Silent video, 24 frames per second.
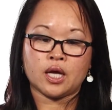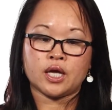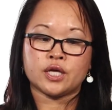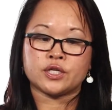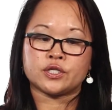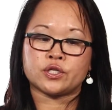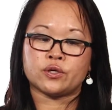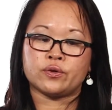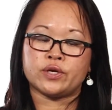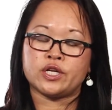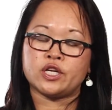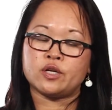
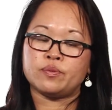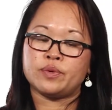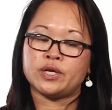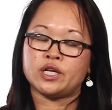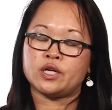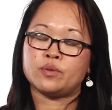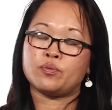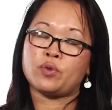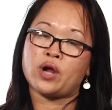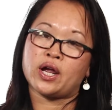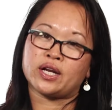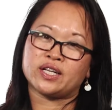So
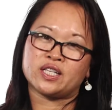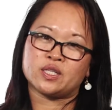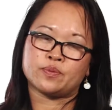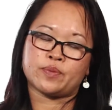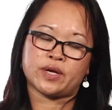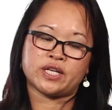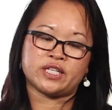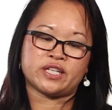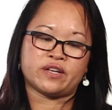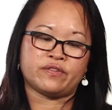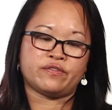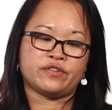independent practice
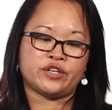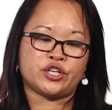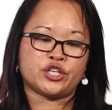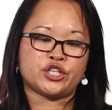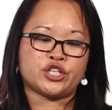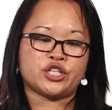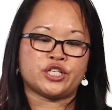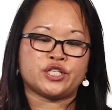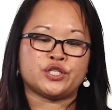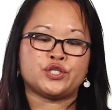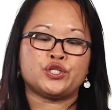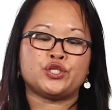by
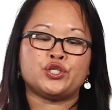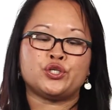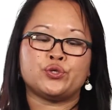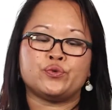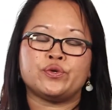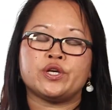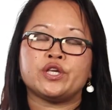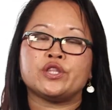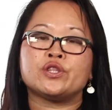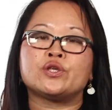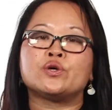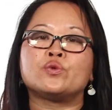definition is
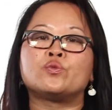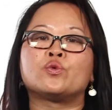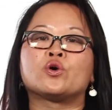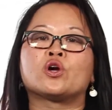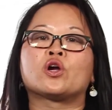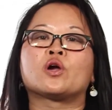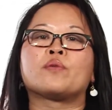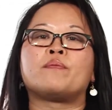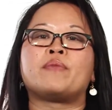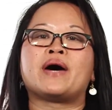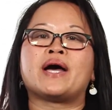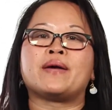doing the
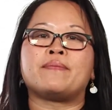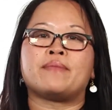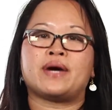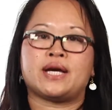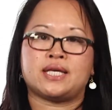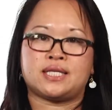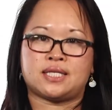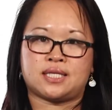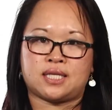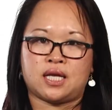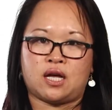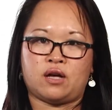work by
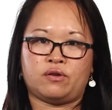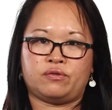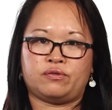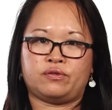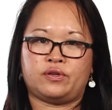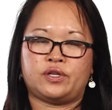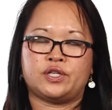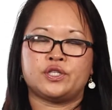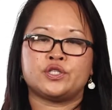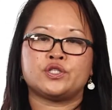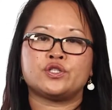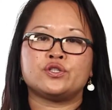myself.
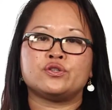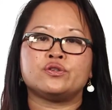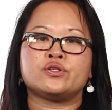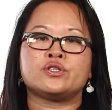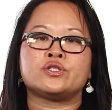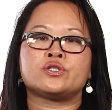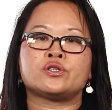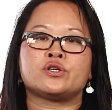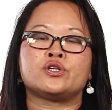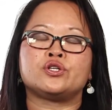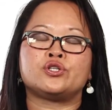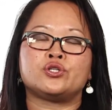
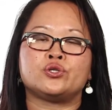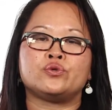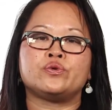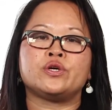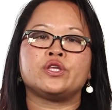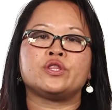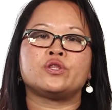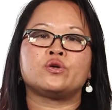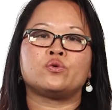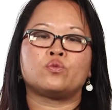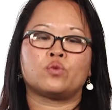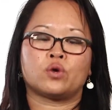Students are
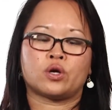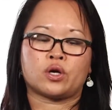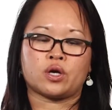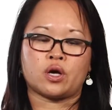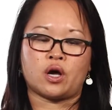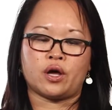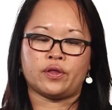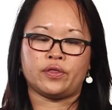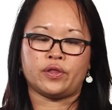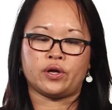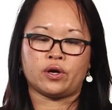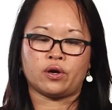doing the work
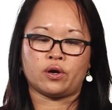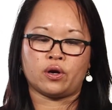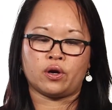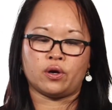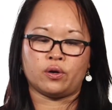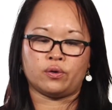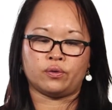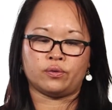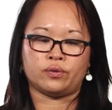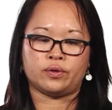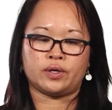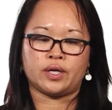on their
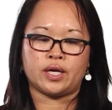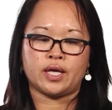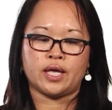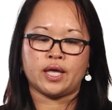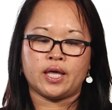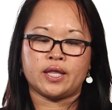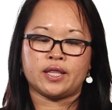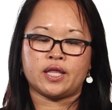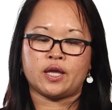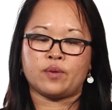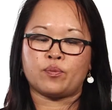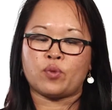own.
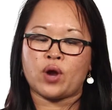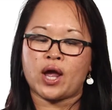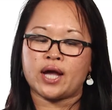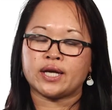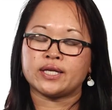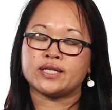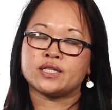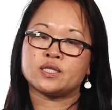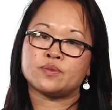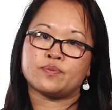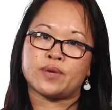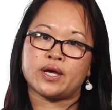They
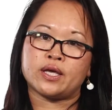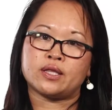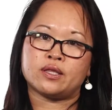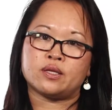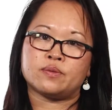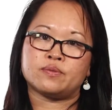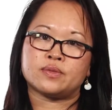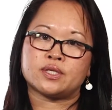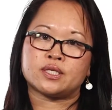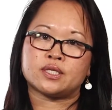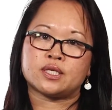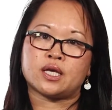practice by
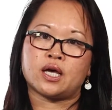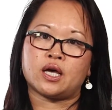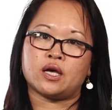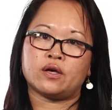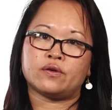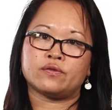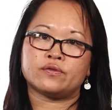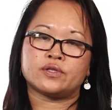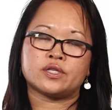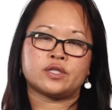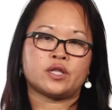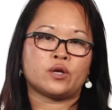
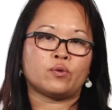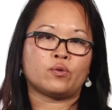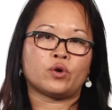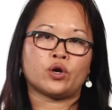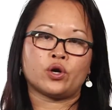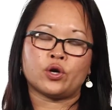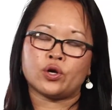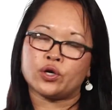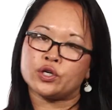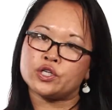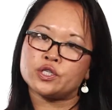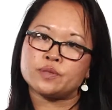themselves, they
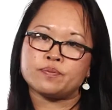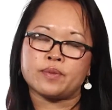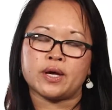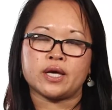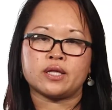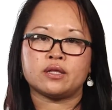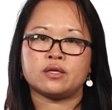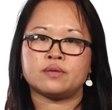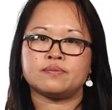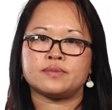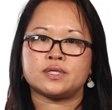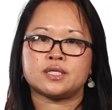rehearse by
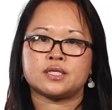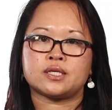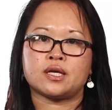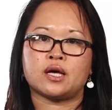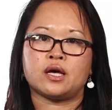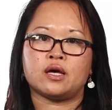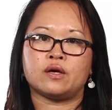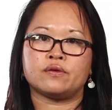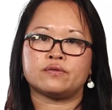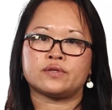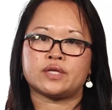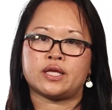
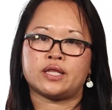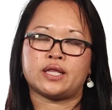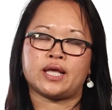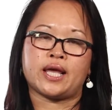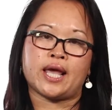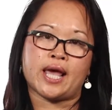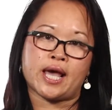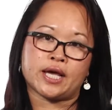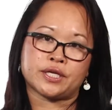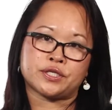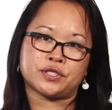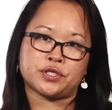themselves, and they
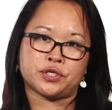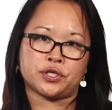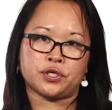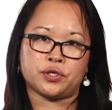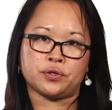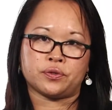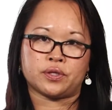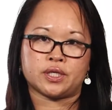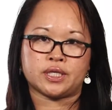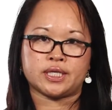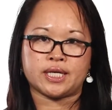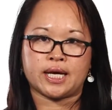
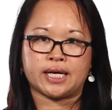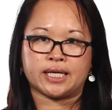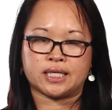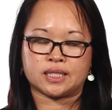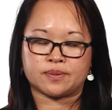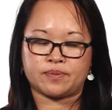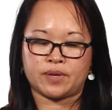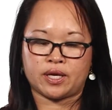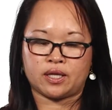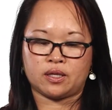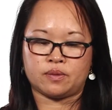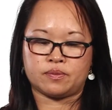execute the
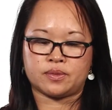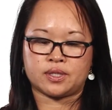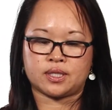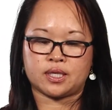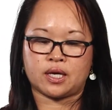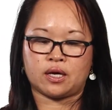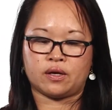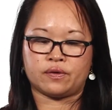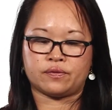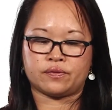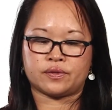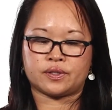task by
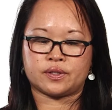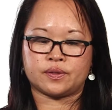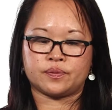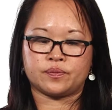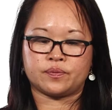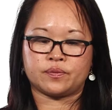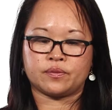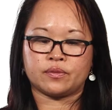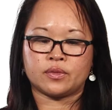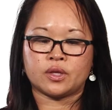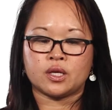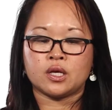themselves.
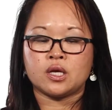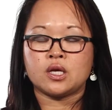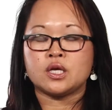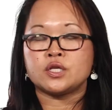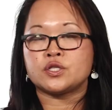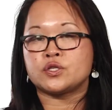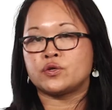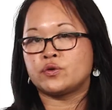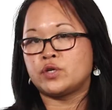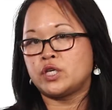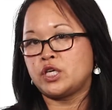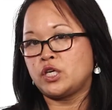
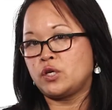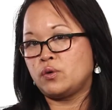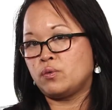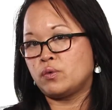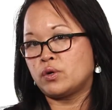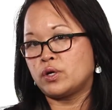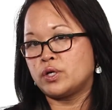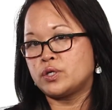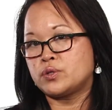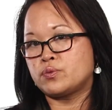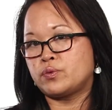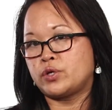So key
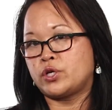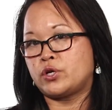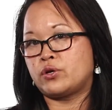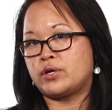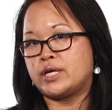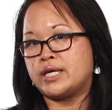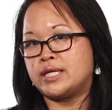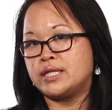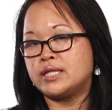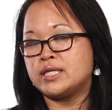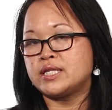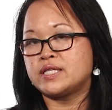words when you're
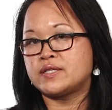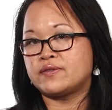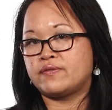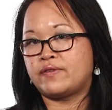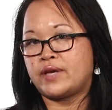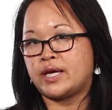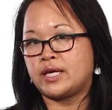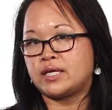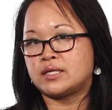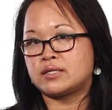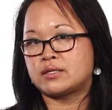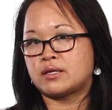in this
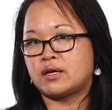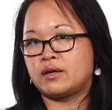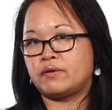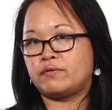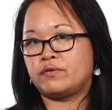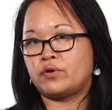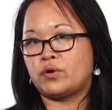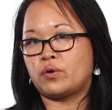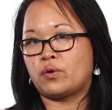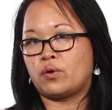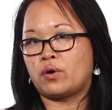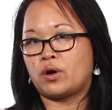phase
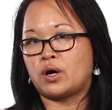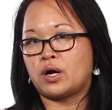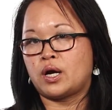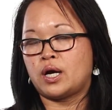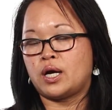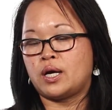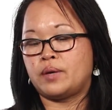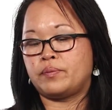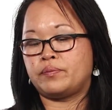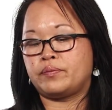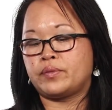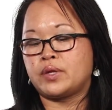of your
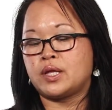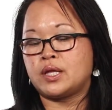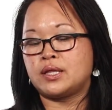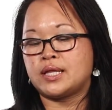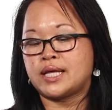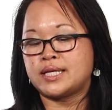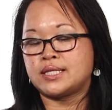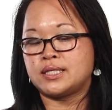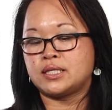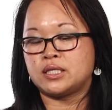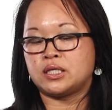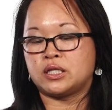
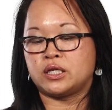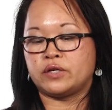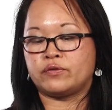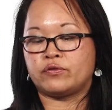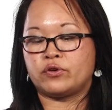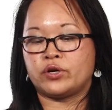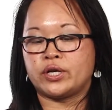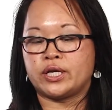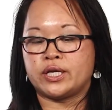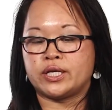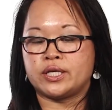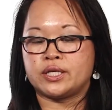lesson
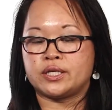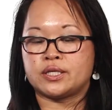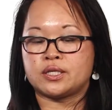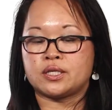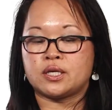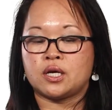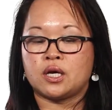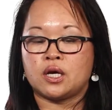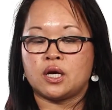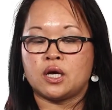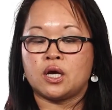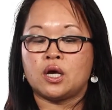delivery is
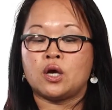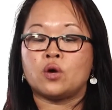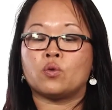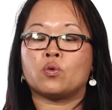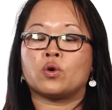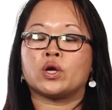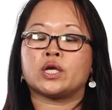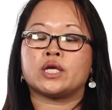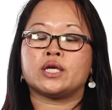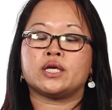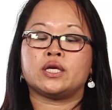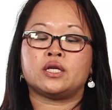
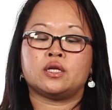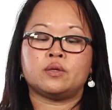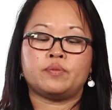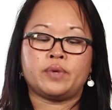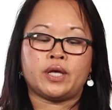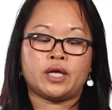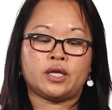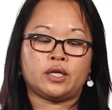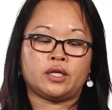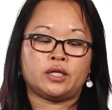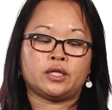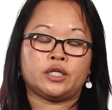working
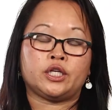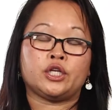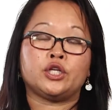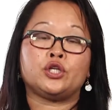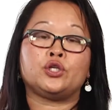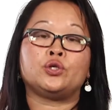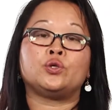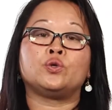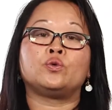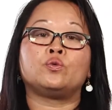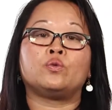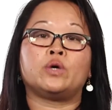independently,
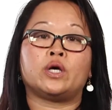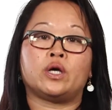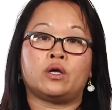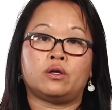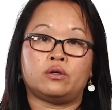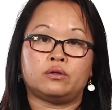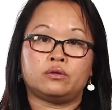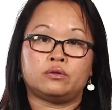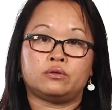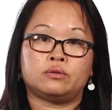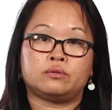you will.